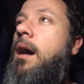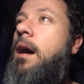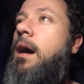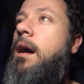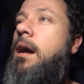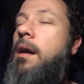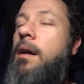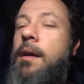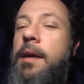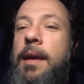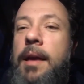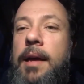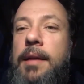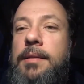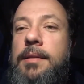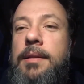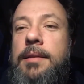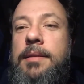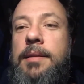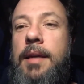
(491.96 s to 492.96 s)

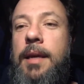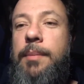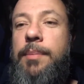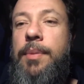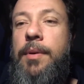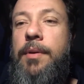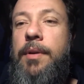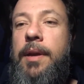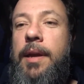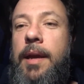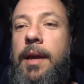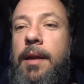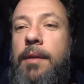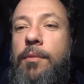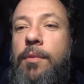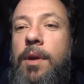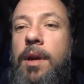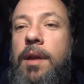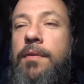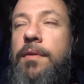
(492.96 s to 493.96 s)
ArcataTaper
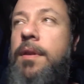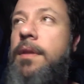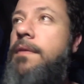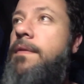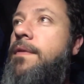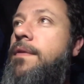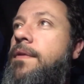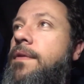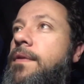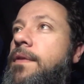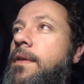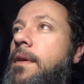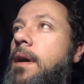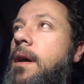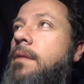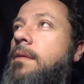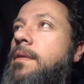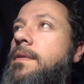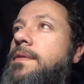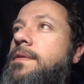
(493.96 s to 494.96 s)
again. Whatever the
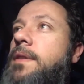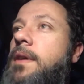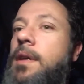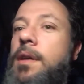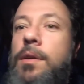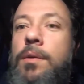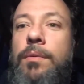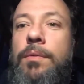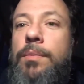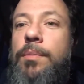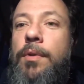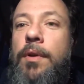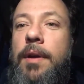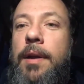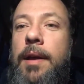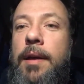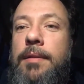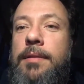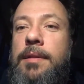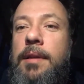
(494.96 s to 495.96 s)
how the fuck you
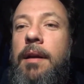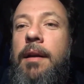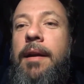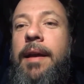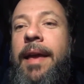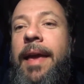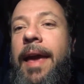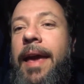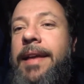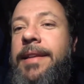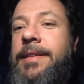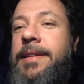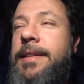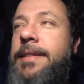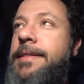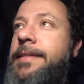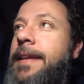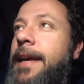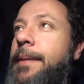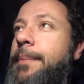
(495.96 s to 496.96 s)
pronounce
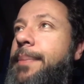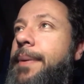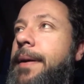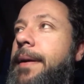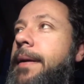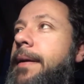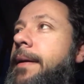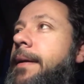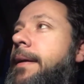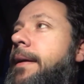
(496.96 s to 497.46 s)
ArcataTaper.